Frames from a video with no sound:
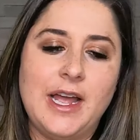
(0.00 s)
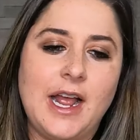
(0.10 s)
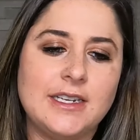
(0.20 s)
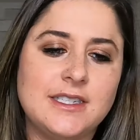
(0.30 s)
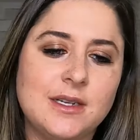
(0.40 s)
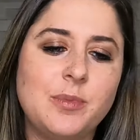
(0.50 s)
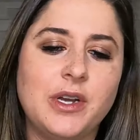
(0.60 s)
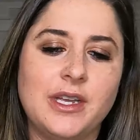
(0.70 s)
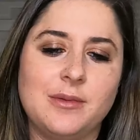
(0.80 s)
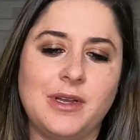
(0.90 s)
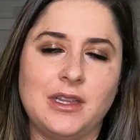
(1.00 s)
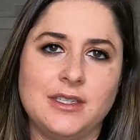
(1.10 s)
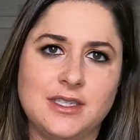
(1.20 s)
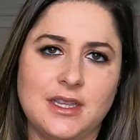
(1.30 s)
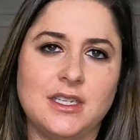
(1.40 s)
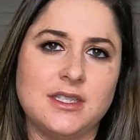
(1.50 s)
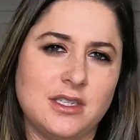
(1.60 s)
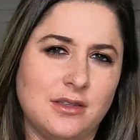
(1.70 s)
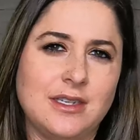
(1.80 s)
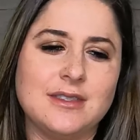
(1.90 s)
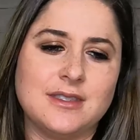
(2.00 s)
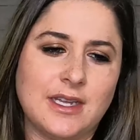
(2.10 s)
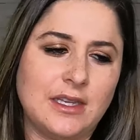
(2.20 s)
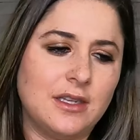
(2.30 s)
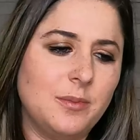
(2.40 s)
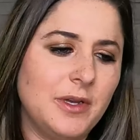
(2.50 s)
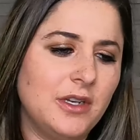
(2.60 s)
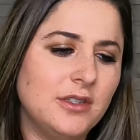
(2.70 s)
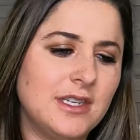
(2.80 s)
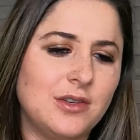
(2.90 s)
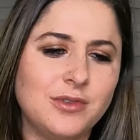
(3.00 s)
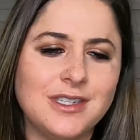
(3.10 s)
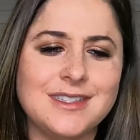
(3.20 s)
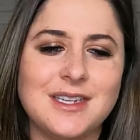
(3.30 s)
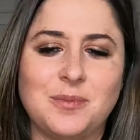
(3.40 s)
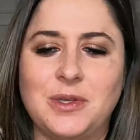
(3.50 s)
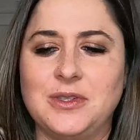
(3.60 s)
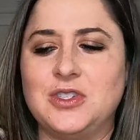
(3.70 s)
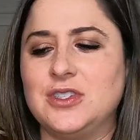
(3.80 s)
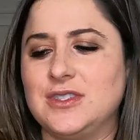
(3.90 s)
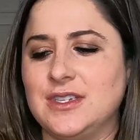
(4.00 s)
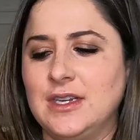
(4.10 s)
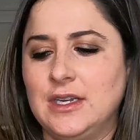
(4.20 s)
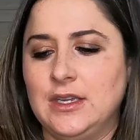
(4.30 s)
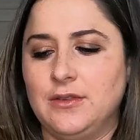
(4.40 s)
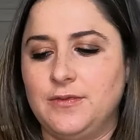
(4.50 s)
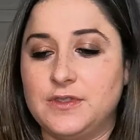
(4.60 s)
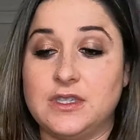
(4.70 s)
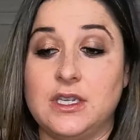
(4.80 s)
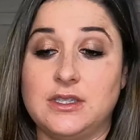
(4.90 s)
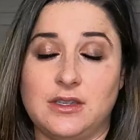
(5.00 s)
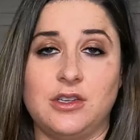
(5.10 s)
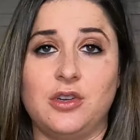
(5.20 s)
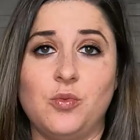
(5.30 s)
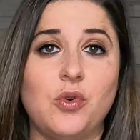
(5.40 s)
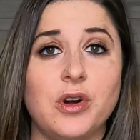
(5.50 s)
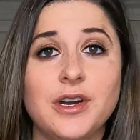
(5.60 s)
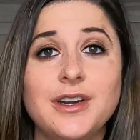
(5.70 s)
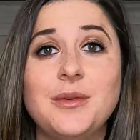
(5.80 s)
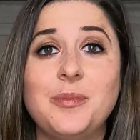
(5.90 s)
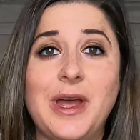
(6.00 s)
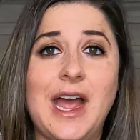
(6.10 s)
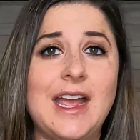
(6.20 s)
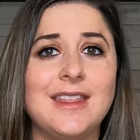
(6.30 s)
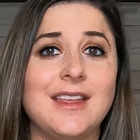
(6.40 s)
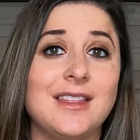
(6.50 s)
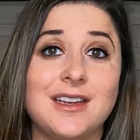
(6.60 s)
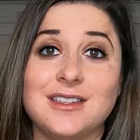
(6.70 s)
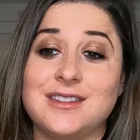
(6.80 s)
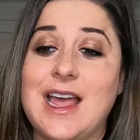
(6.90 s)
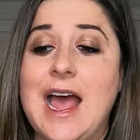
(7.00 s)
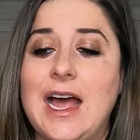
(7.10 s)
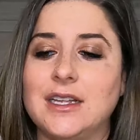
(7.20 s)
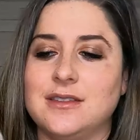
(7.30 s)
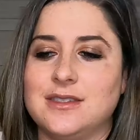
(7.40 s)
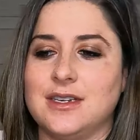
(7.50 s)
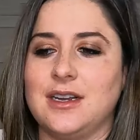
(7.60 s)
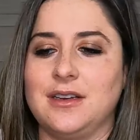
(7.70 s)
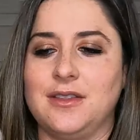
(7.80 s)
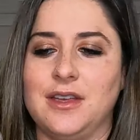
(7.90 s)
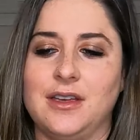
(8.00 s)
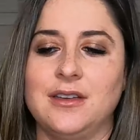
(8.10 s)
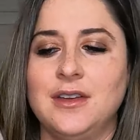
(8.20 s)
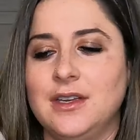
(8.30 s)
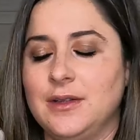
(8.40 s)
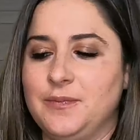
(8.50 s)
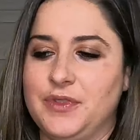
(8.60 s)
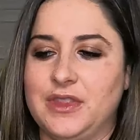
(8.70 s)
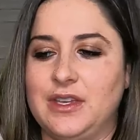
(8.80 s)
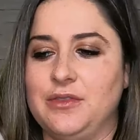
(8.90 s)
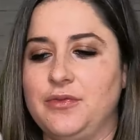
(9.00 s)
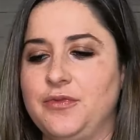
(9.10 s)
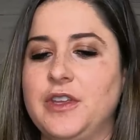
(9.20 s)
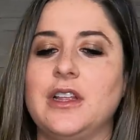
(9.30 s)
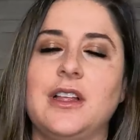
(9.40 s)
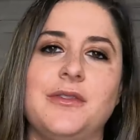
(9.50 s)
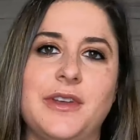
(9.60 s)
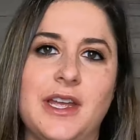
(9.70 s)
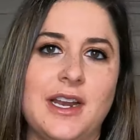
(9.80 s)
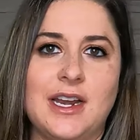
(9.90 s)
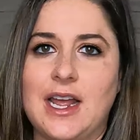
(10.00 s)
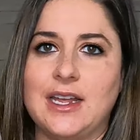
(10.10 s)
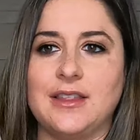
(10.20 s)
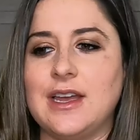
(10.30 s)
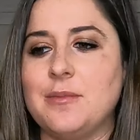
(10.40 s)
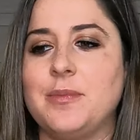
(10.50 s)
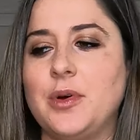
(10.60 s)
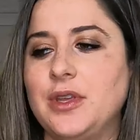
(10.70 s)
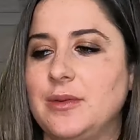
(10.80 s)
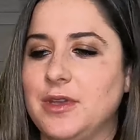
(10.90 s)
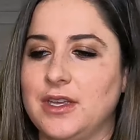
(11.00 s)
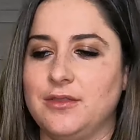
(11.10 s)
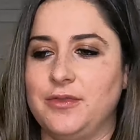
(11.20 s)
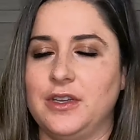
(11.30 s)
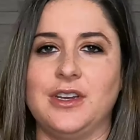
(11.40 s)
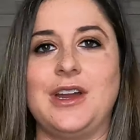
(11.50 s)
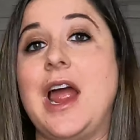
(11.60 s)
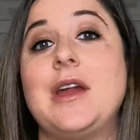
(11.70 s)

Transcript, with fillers: but I did put in my listing that still is slightly pilled and really it's not pilled. It just is a little worn, but I think that it adds to kind of the, the feel of it and I that bohemian feel and I,